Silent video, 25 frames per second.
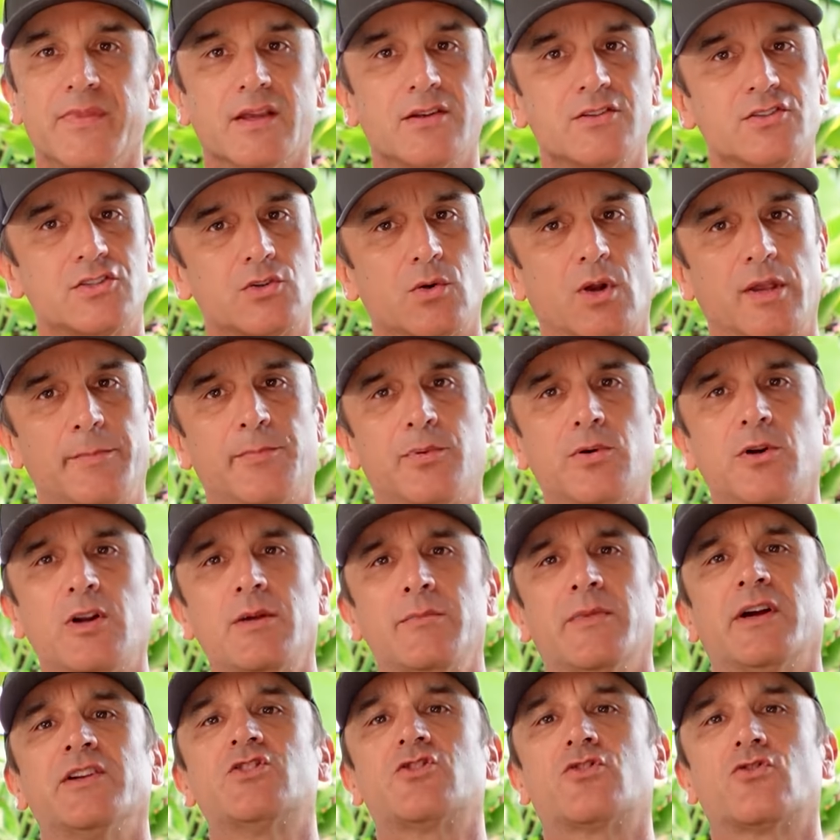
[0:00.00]
So I
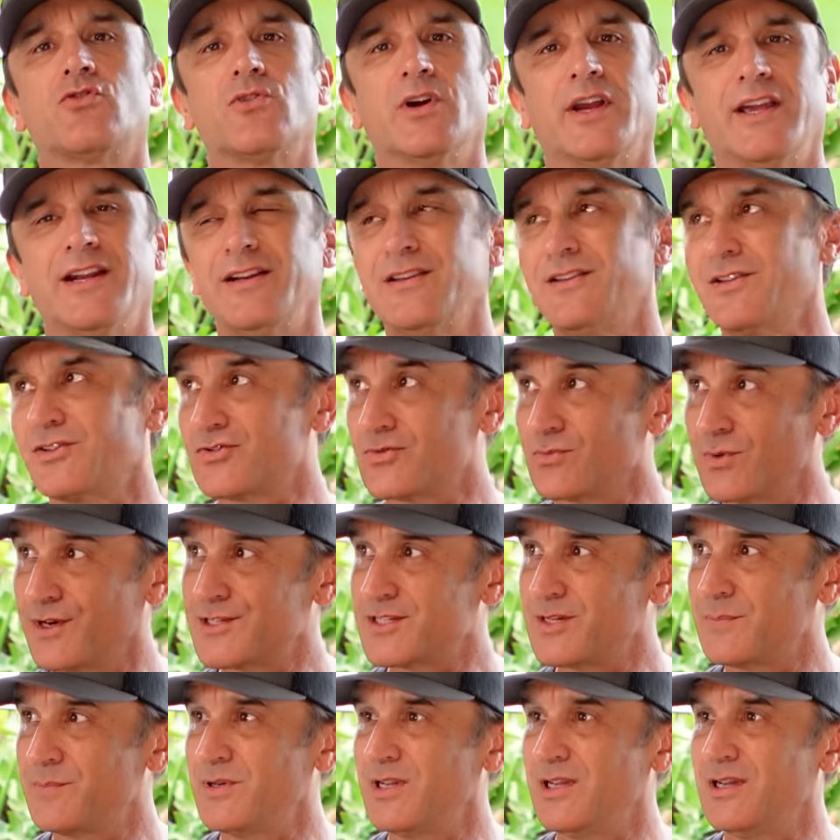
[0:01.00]
pretty much created this
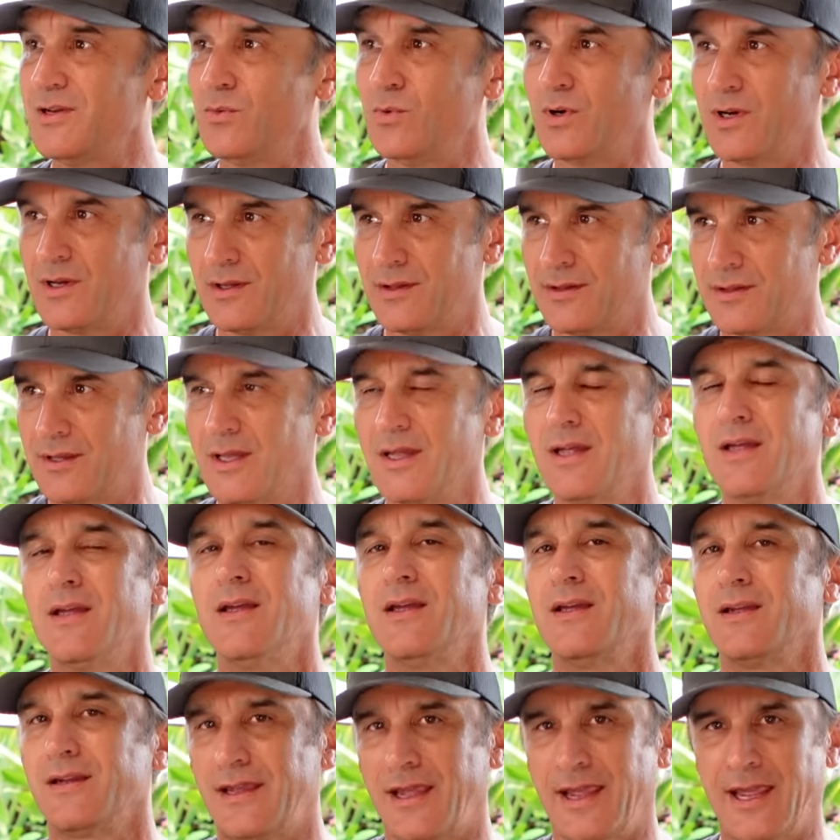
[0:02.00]
recipe with
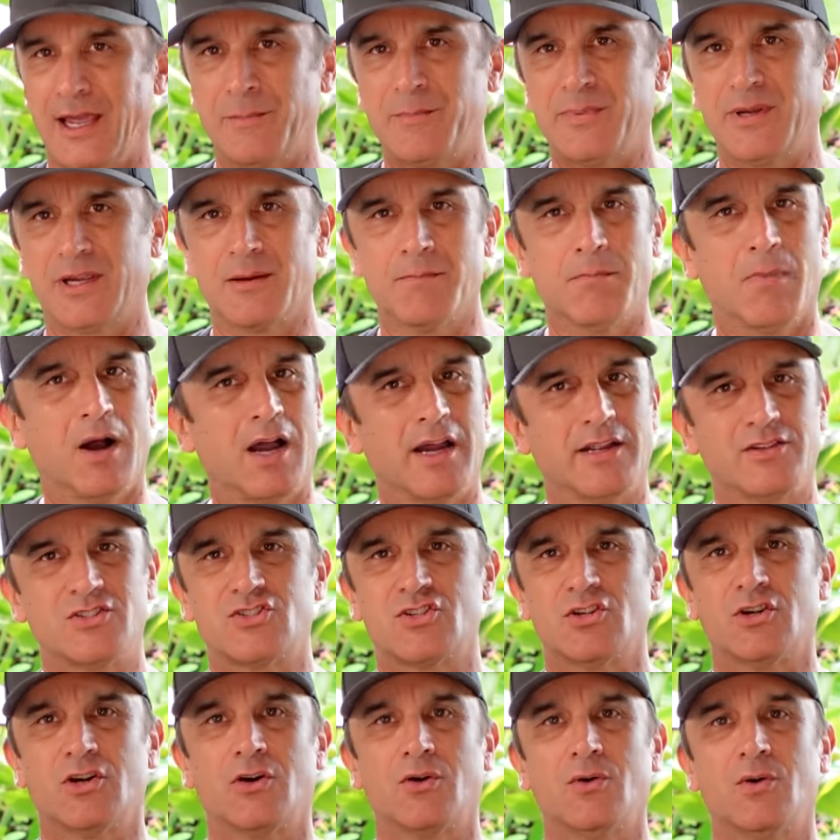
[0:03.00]
camping in mind.
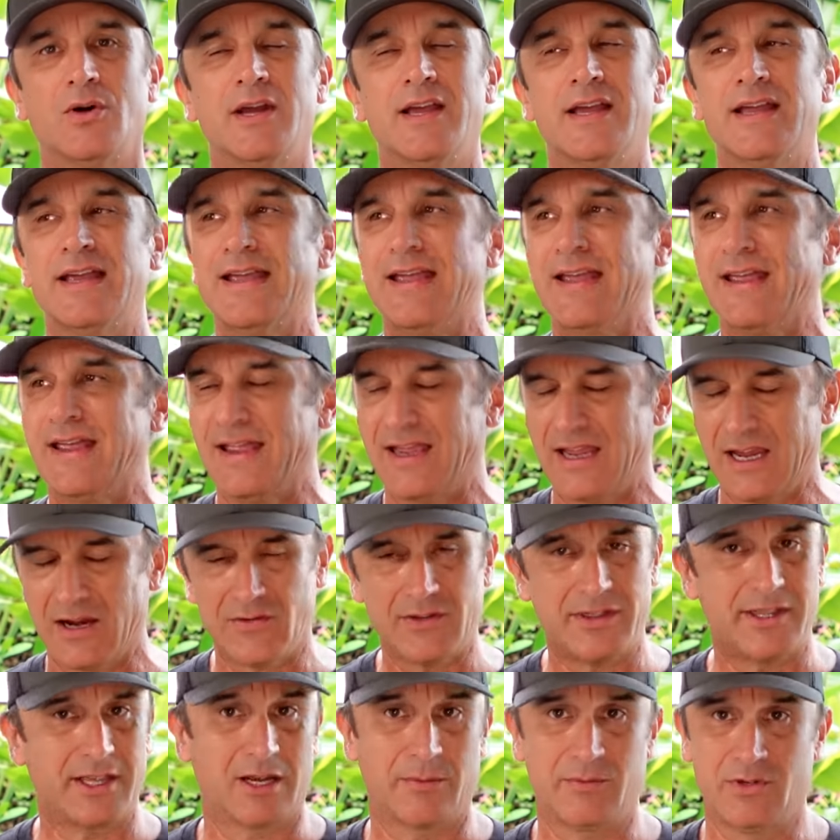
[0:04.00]
So
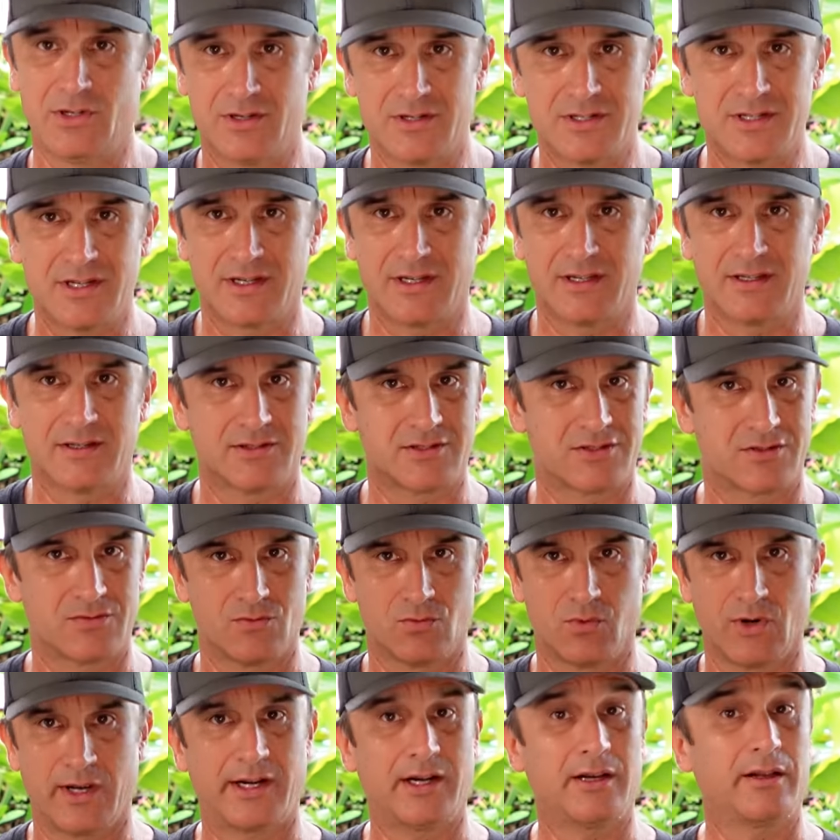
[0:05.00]
everything I'm using is
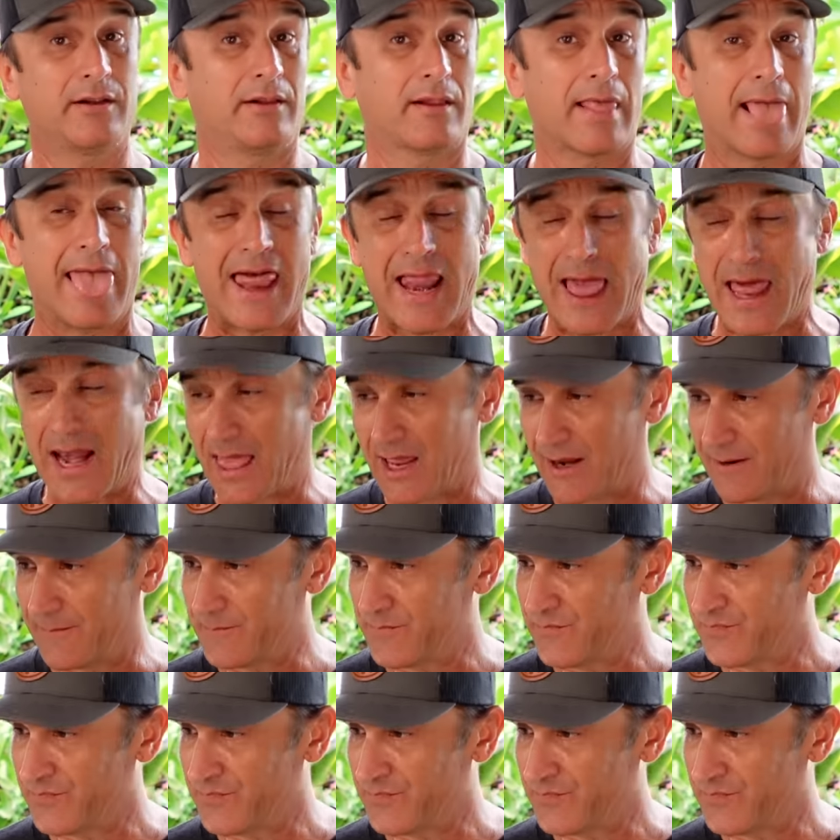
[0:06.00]
ready to